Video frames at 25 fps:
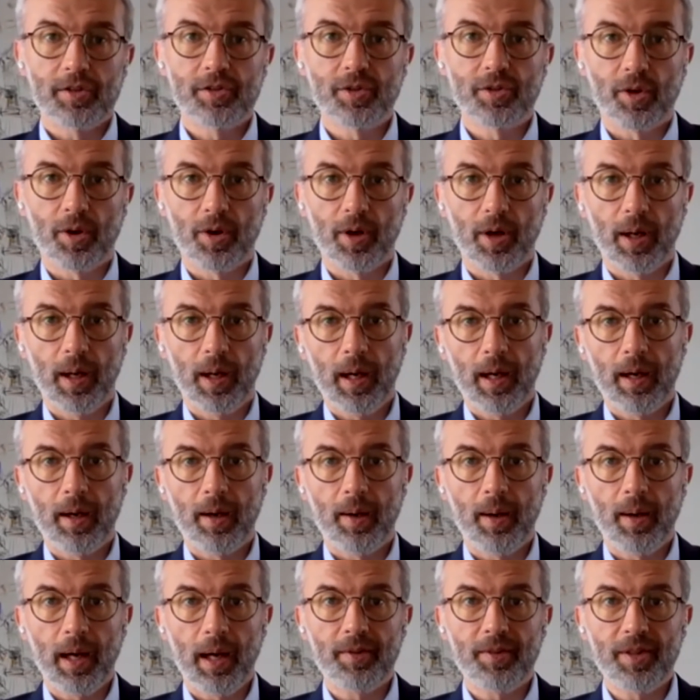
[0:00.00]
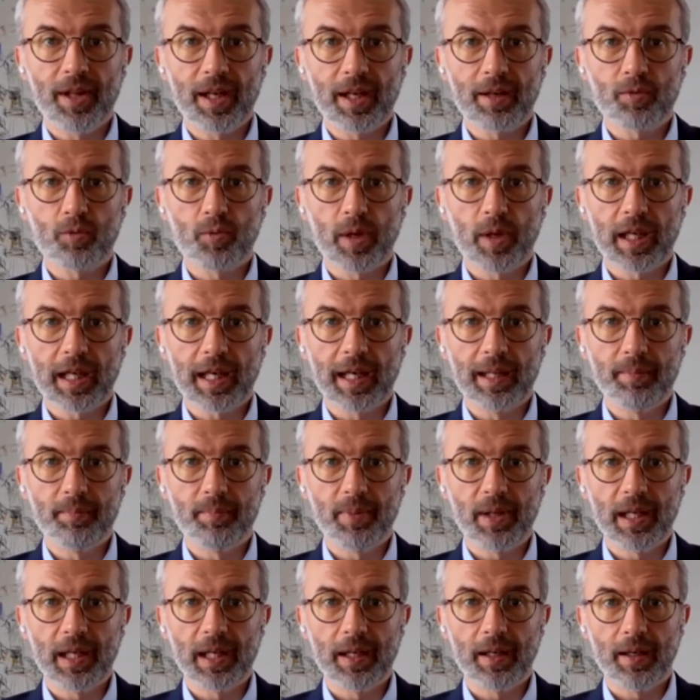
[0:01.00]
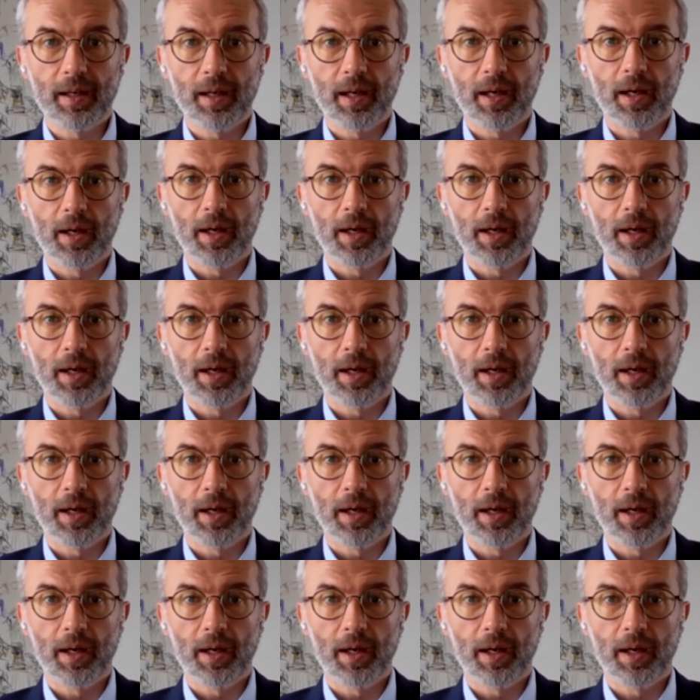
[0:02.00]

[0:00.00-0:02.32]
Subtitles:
So I think we can see